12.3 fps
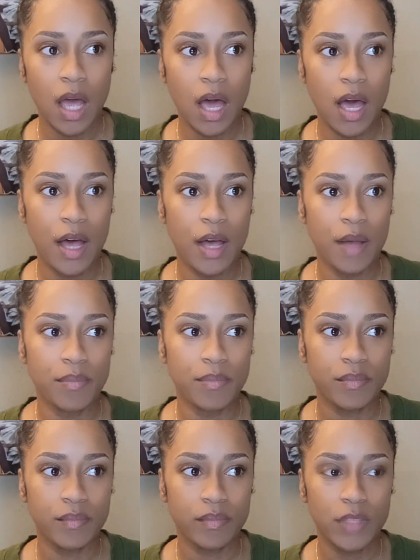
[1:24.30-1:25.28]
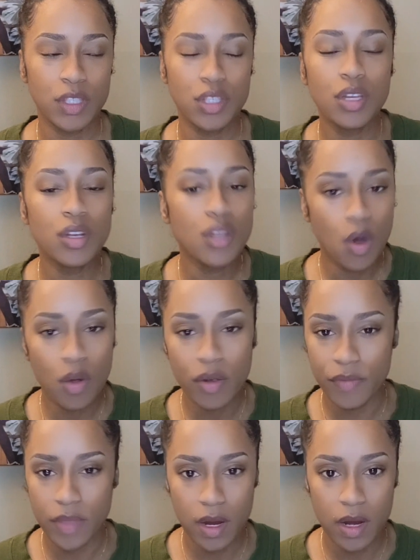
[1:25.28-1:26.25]
to know
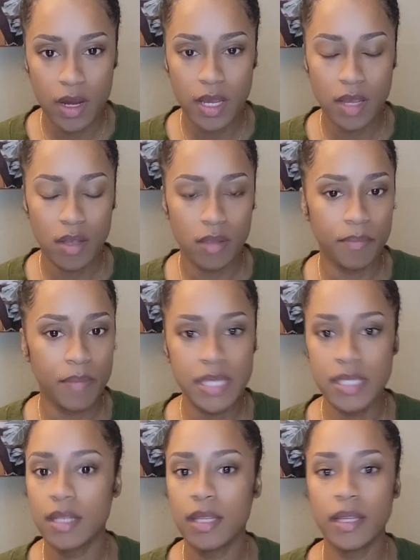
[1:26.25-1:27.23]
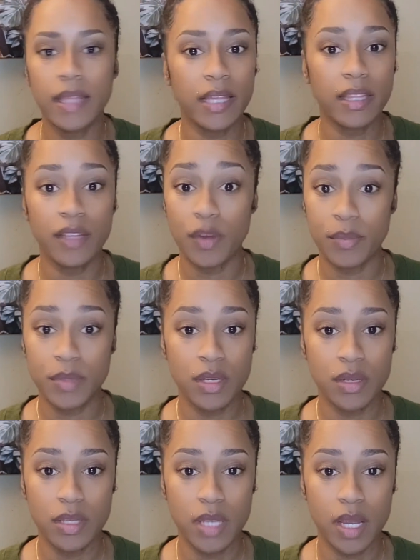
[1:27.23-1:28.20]
if they basically live up
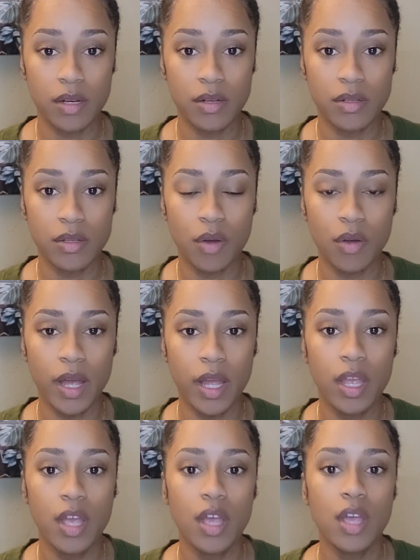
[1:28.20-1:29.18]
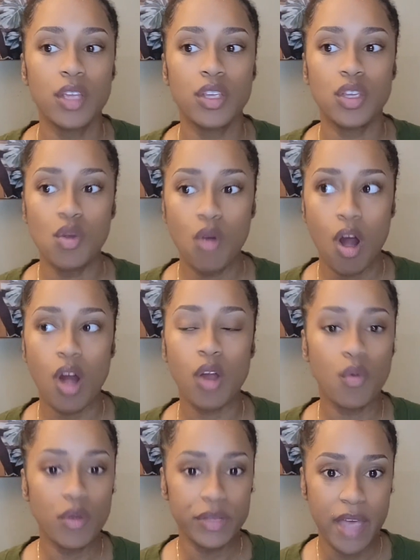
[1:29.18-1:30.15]
to your standards. Okay, you
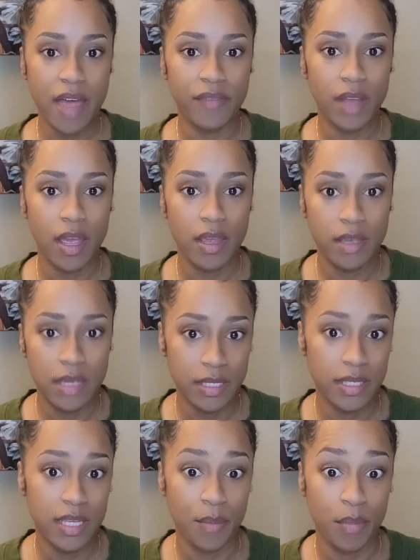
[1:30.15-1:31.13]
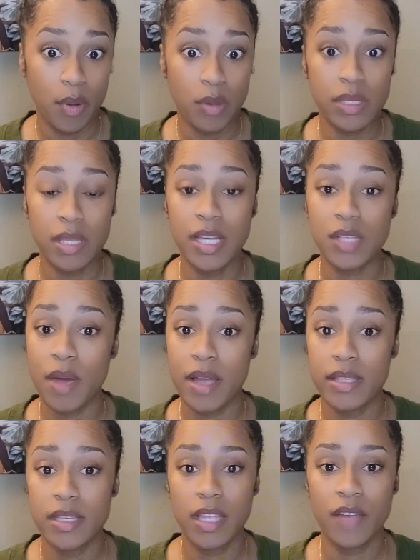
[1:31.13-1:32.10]
are going to have to get samples, and that's
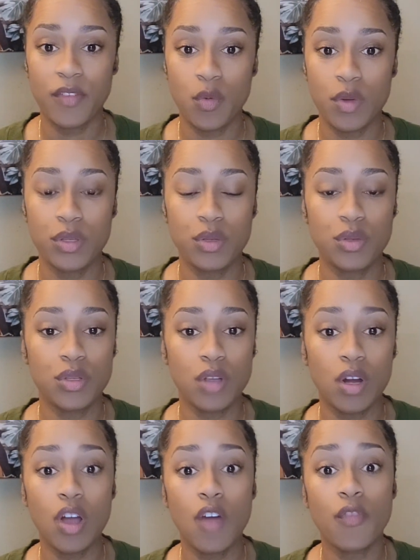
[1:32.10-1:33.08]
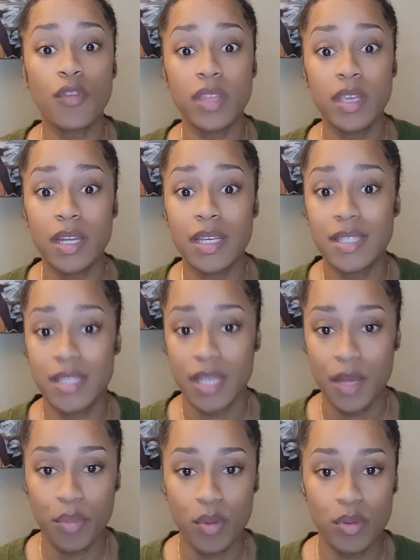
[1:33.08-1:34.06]
why I tell everyone to start off with getting
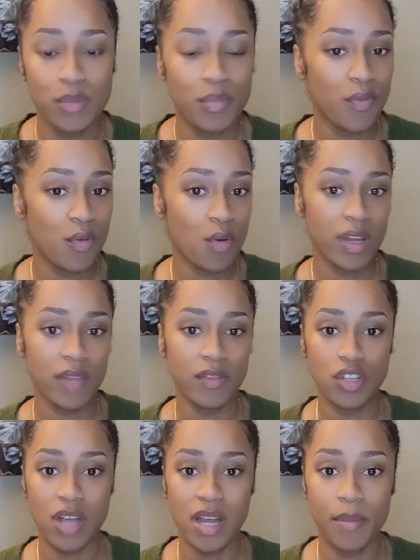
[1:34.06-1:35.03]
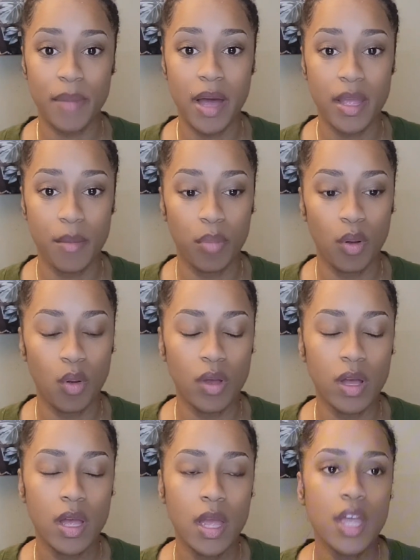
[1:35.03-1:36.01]
samples before even trying to buy in
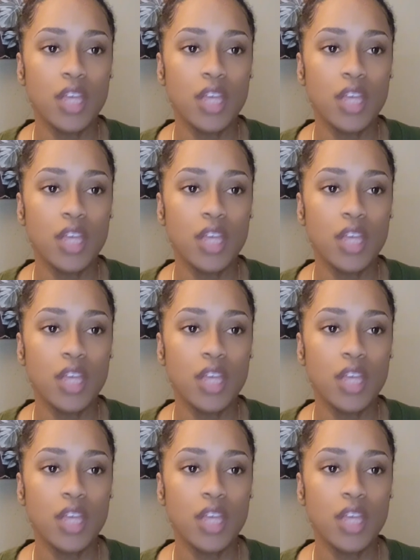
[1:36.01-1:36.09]
bulk.